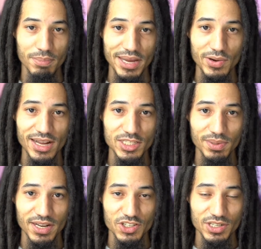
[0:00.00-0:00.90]
make your
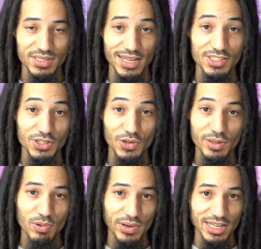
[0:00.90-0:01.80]
explanations as to the
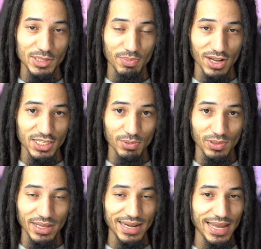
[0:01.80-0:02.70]
point as
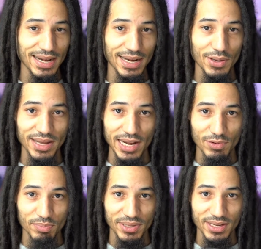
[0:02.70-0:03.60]
possible and edit out any
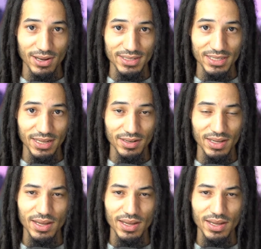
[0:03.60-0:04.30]
repeat content.